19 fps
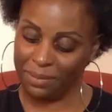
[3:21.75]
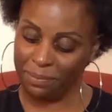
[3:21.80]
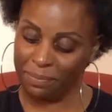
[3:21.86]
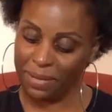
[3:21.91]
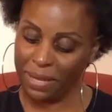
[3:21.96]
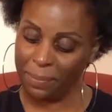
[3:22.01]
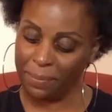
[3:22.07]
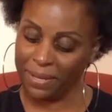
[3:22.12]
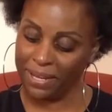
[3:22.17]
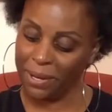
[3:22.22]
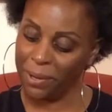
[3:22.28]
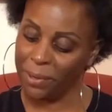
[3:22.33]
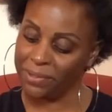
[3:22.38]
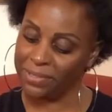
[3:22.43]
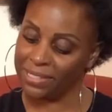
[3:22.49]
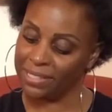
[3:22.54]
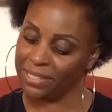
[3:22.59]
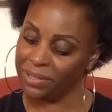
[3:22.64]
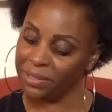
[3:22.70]
Pepe
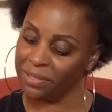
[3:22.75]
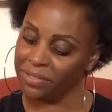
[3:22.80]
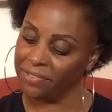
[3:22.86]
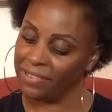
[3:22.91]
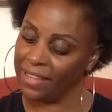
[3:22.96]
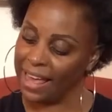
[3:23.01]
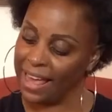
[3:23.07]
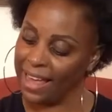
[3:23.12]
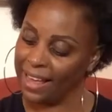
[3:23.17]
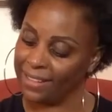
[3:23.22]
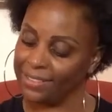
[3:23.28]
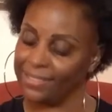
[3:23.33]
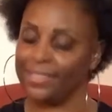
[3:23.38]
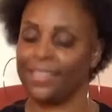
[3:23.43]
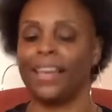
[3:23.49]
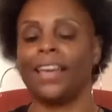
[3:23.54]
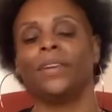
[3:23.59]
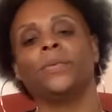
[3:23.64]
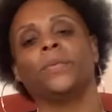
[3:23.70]
holds his little flags
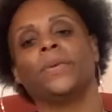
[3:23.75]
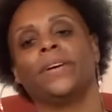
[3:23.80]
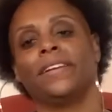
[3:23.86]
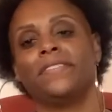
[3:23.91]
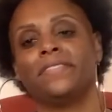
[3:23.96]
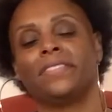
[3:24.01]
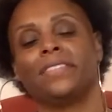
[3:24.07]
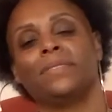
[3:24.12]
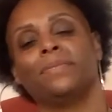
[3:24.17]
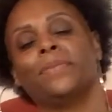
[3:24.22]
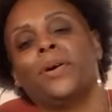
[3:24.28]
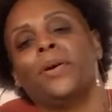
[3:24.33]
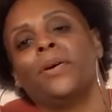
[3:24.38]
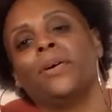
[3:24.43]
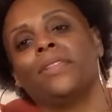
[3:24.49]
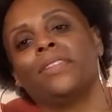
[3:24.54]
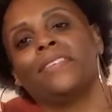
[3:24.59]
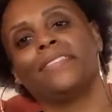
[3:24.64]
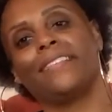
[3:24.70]
and waves them
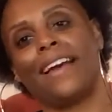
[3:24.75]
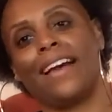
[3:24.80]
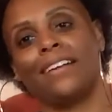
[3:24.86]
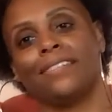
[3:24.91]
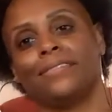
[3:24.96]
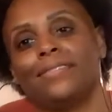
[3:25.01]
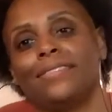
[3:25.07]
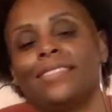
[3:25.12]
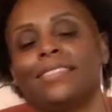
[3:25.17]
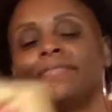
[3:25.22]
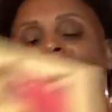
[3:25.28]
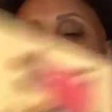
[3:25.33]
all around.